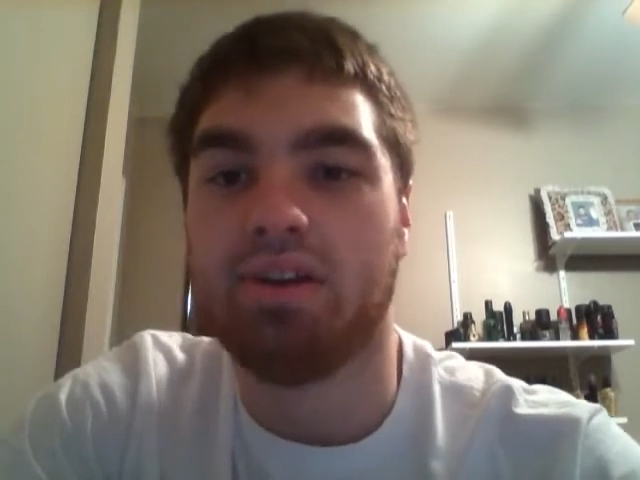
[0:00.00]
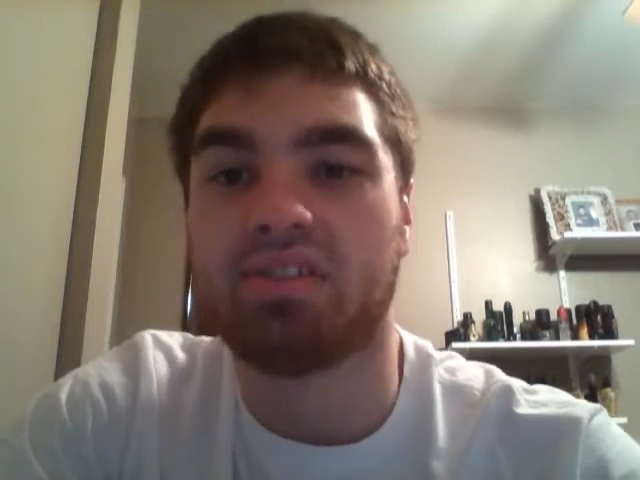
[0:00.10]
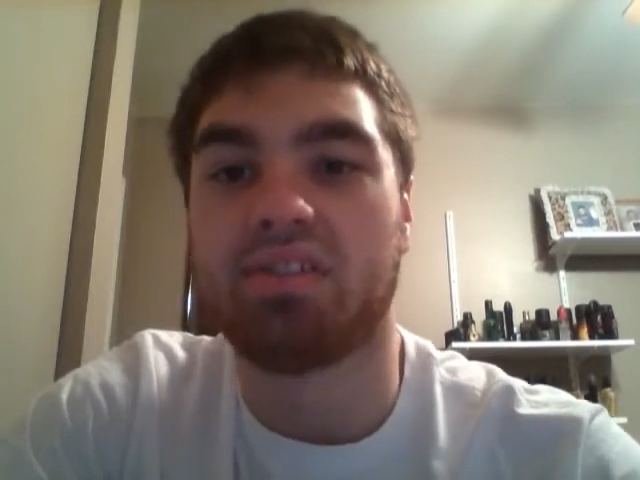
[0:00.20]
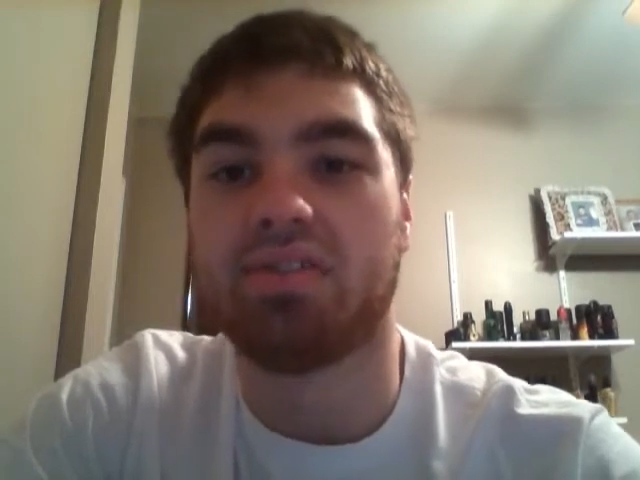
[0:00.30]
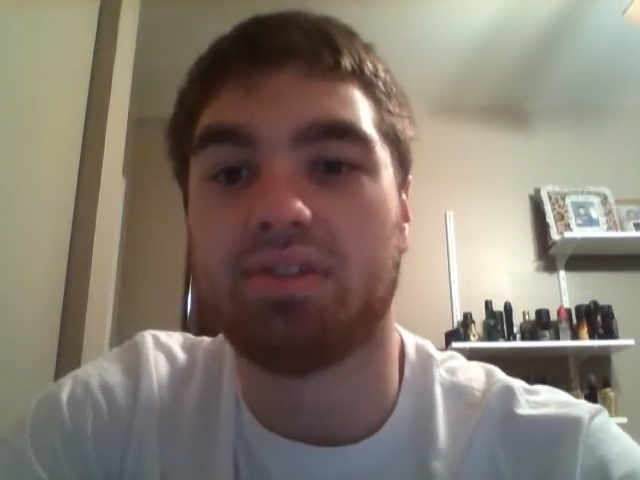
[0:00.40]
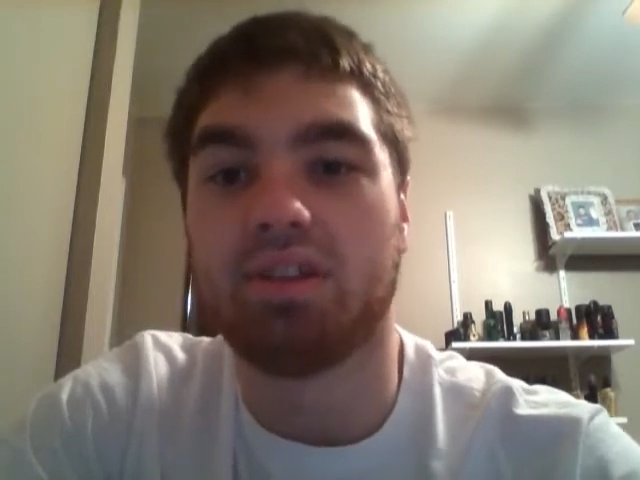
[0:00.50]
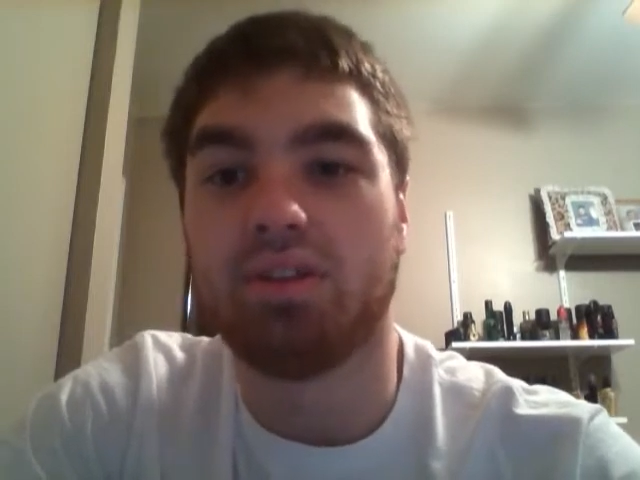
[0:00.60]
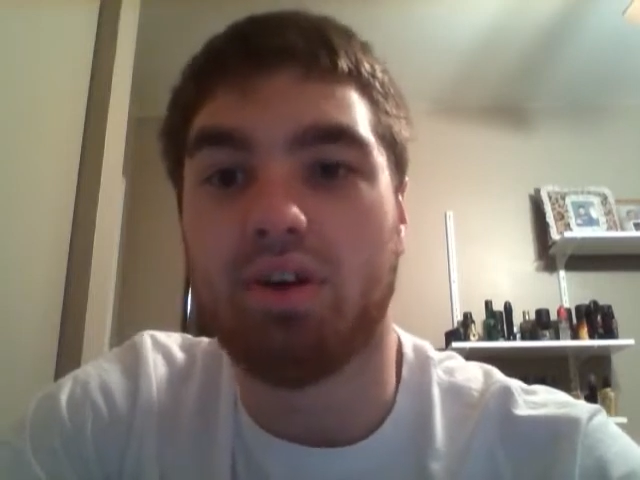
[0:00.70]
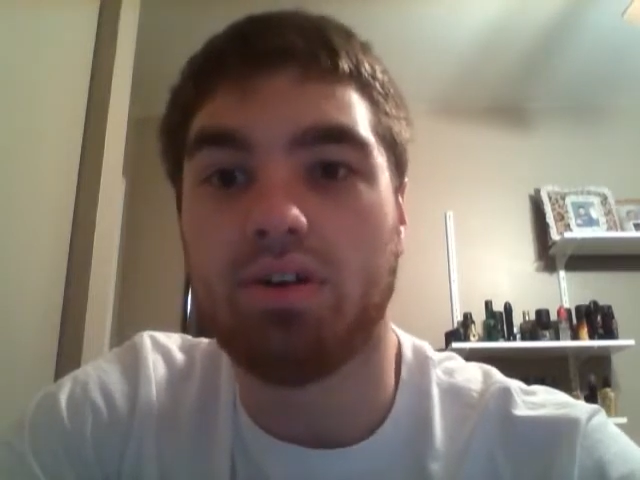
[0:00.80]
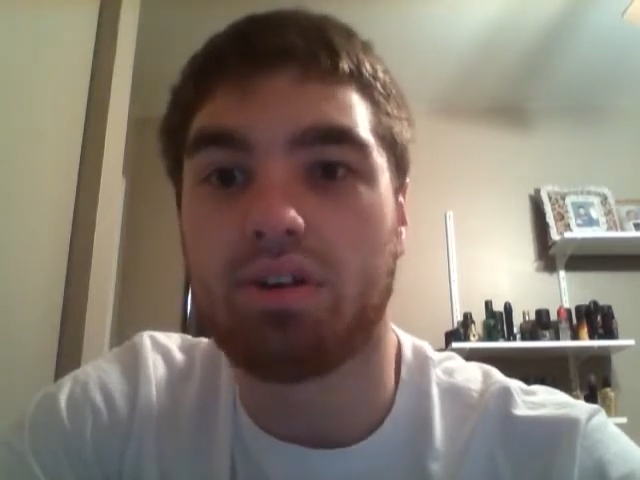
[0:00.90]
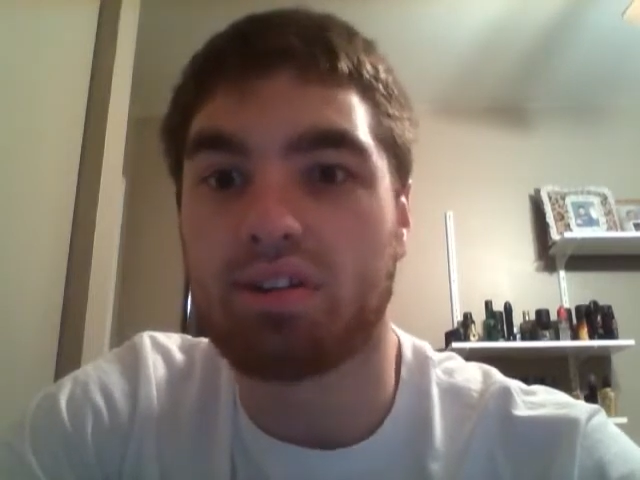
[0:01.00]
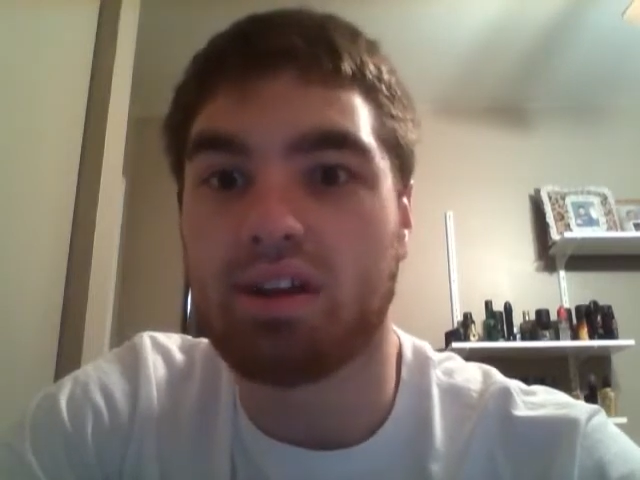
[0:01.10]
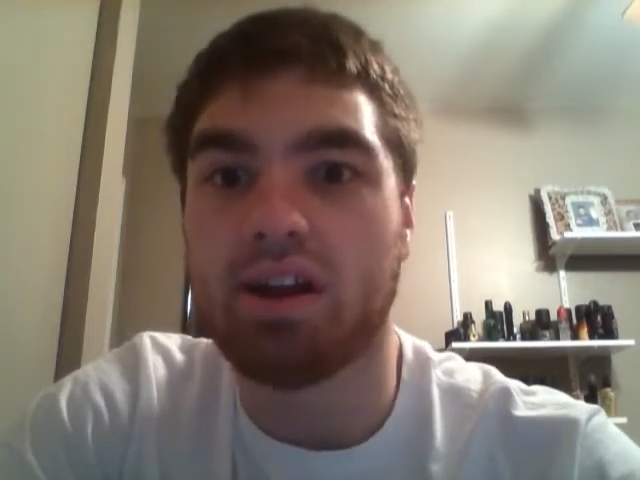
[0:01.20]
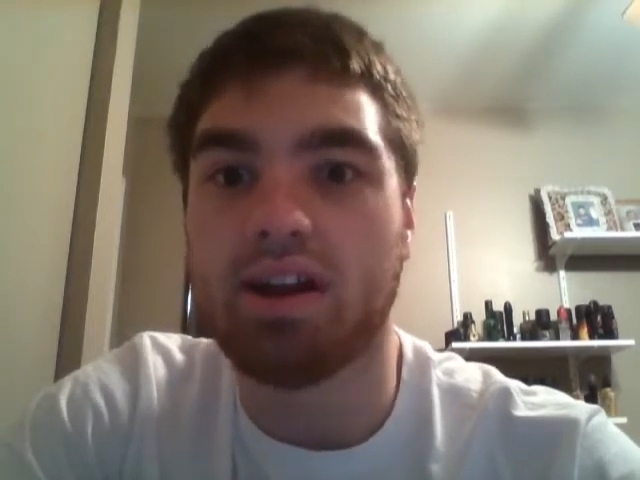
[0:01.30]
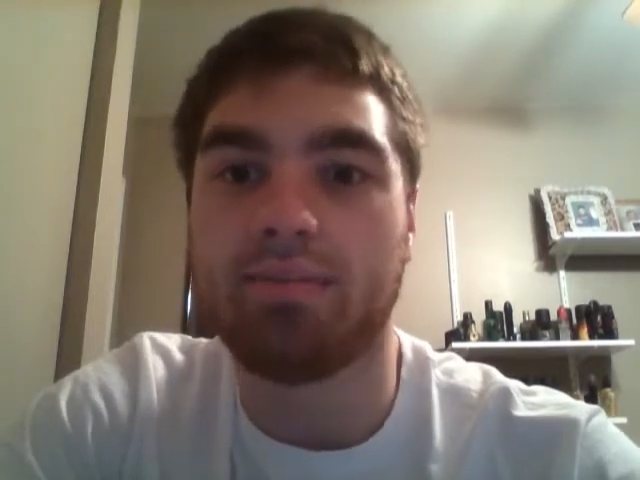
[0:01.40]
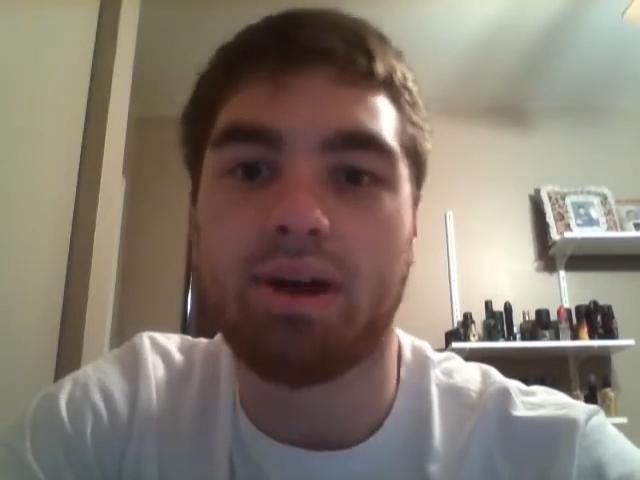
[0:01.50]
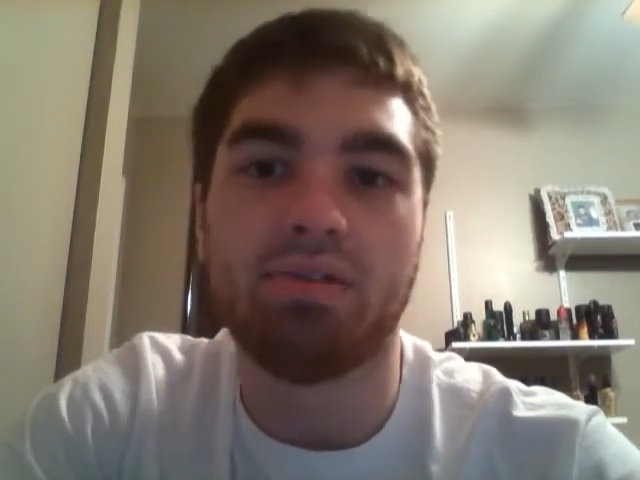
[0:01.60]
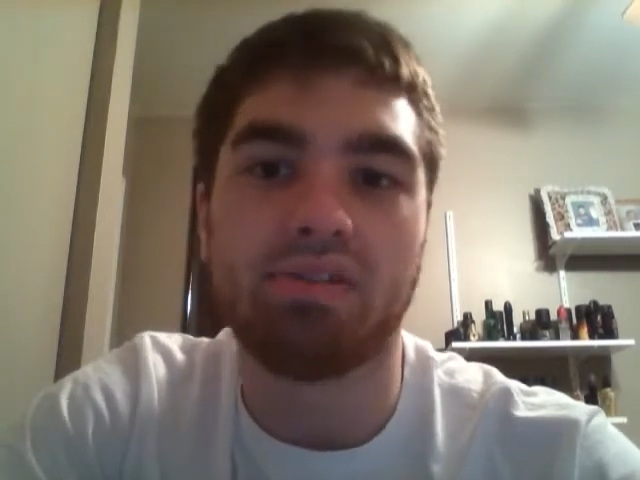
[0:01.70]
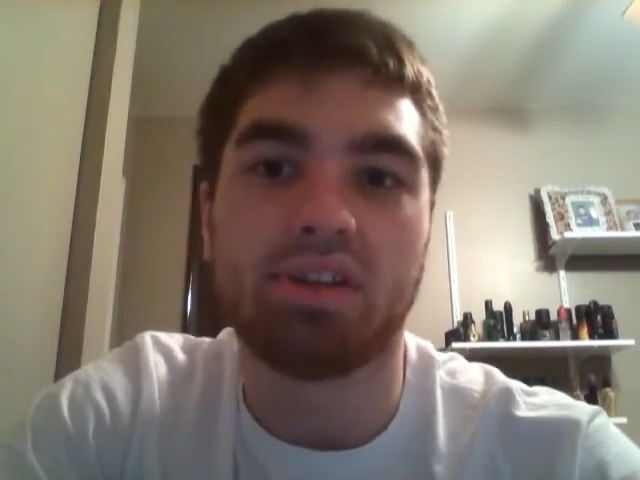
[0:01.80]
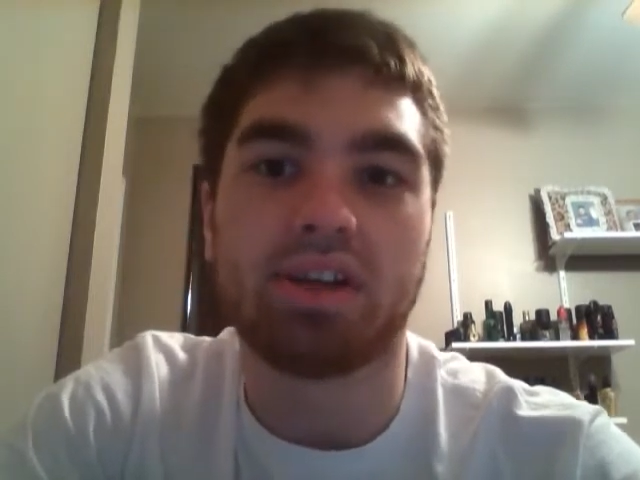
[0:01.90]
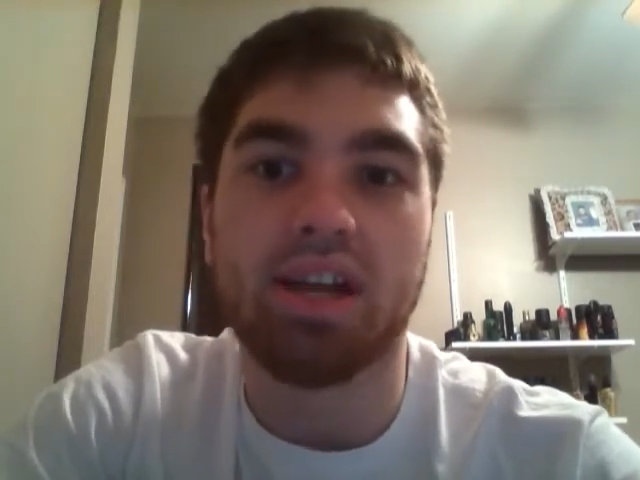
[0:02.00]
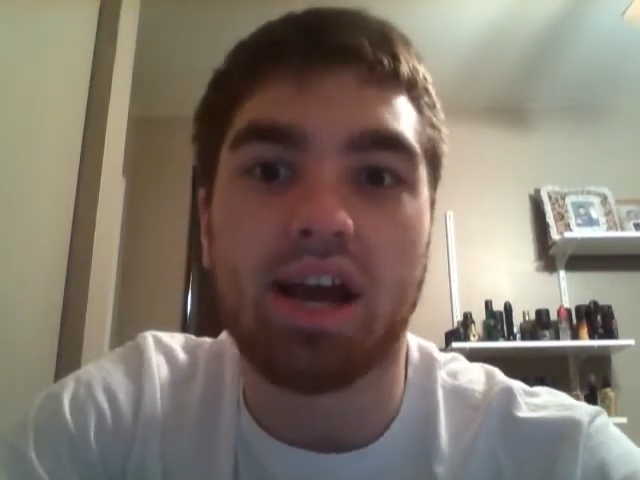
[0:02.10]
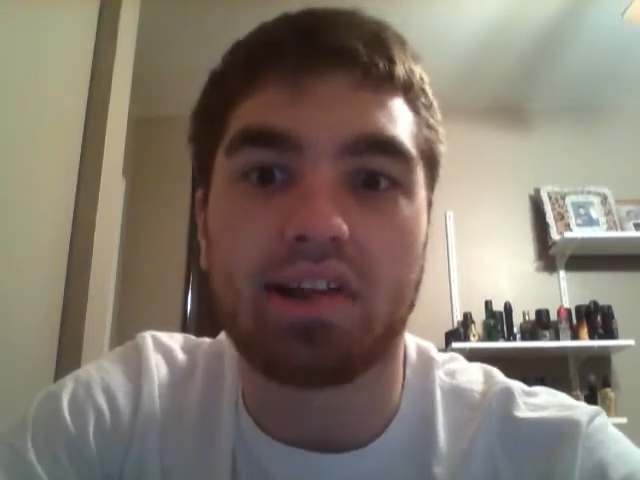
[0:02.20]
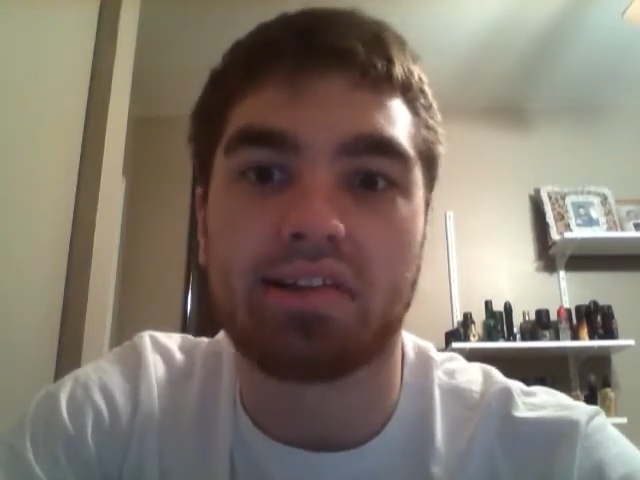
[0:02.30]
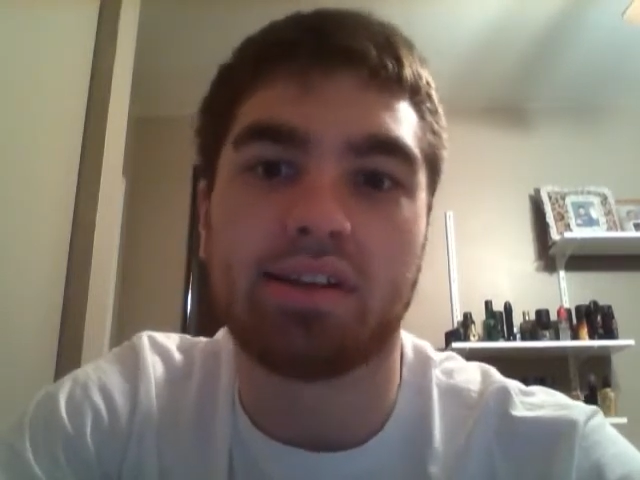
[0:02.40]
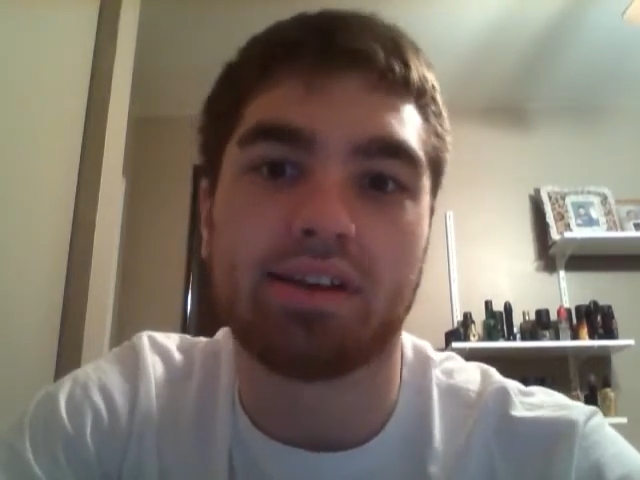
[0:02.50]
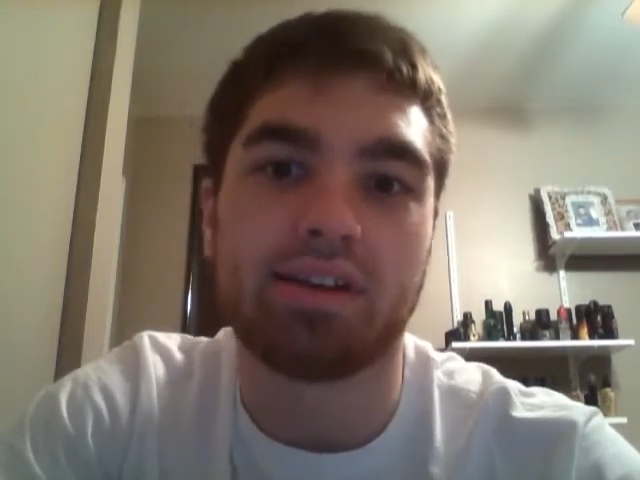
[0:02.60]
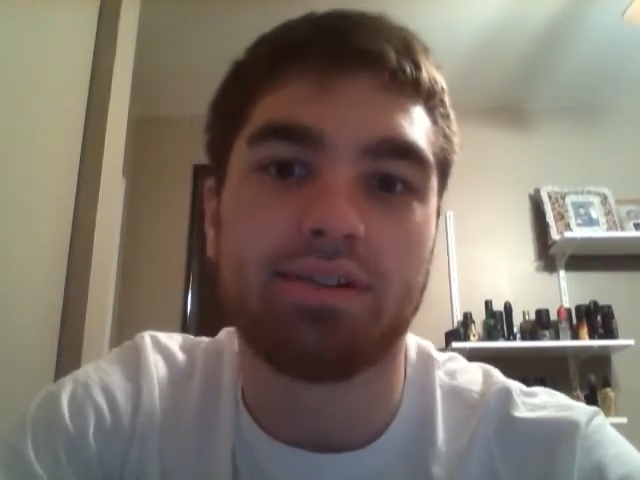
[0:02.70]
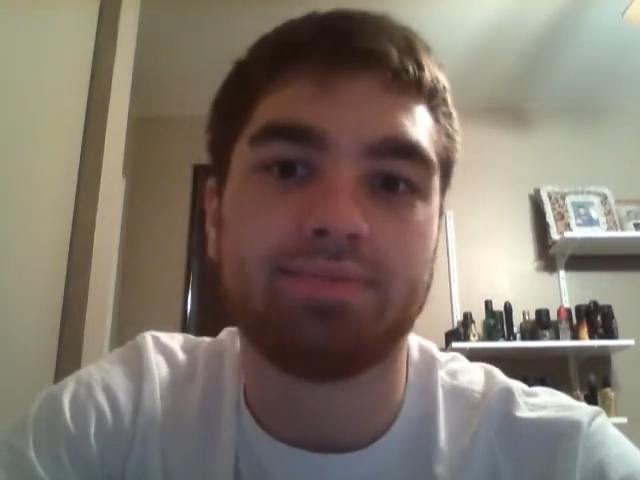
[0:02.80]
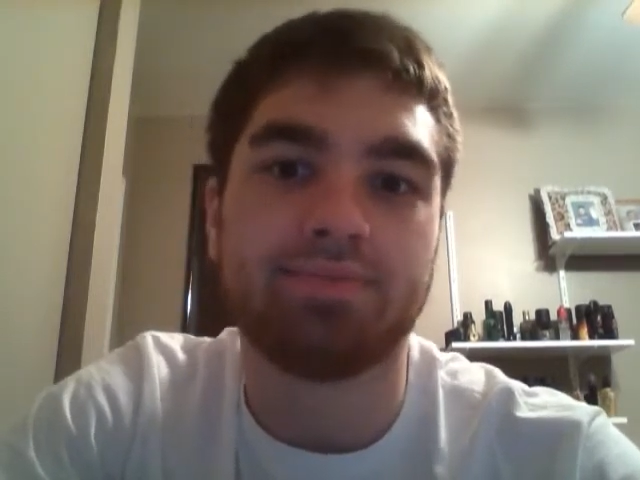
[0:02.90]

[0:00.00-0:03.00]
So for the longest time, I was agnostic.